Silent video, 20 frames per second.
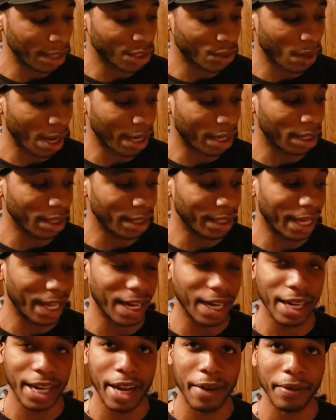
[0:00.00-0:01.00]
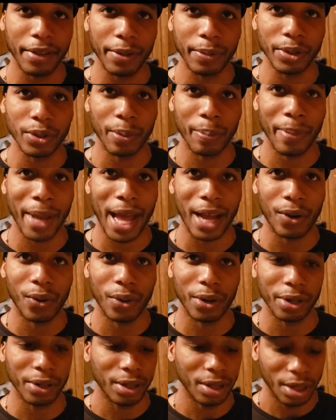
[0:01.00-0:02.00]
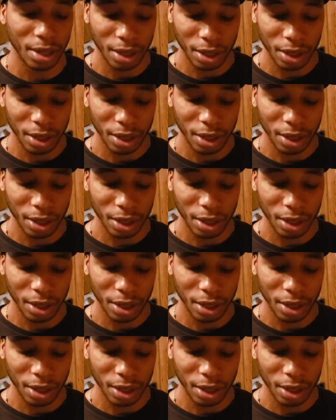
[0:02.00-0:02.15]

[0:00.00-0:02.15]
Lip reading: so I couldn't get it. Everything was on back order.